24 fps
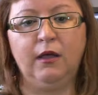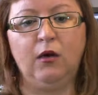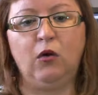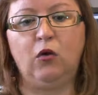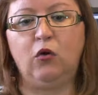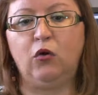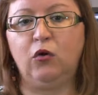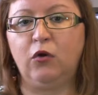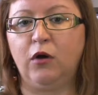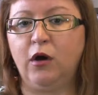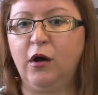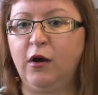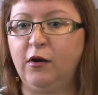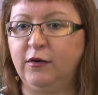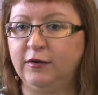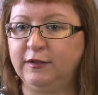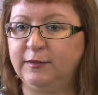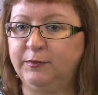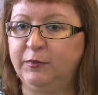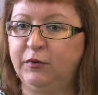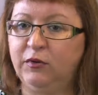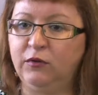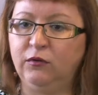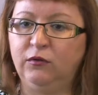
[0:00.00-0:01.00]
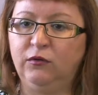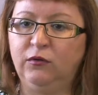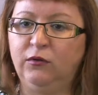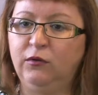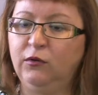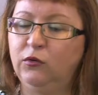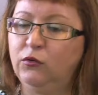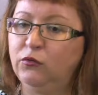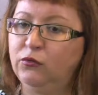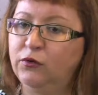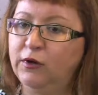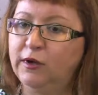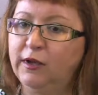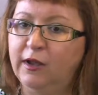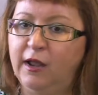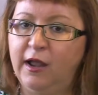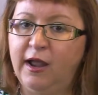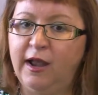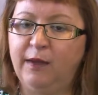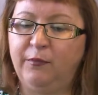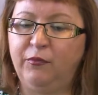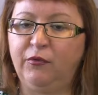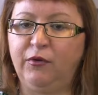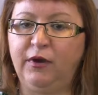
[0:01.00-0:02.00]
or a hospital or a
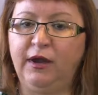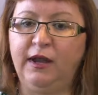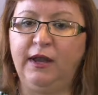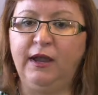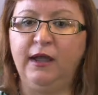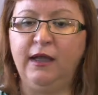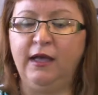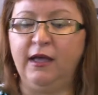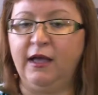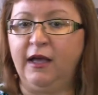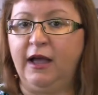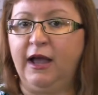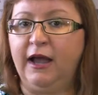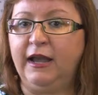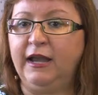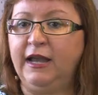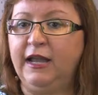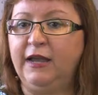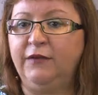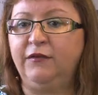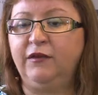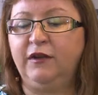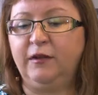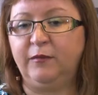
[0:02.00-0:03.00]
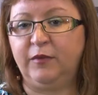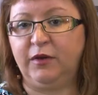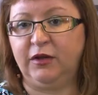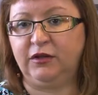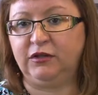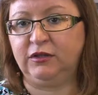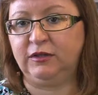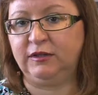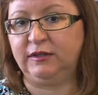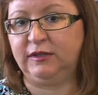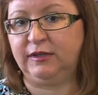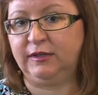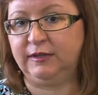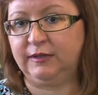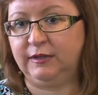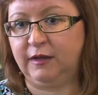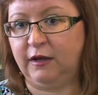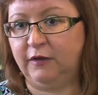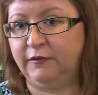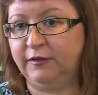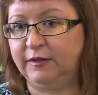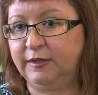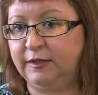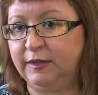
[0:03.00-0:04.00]
library and even emergency
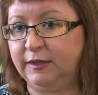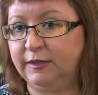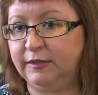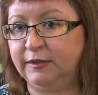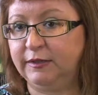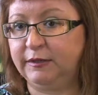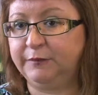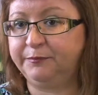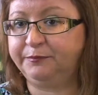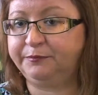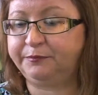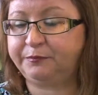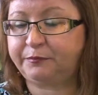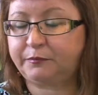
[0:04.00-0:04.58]
services.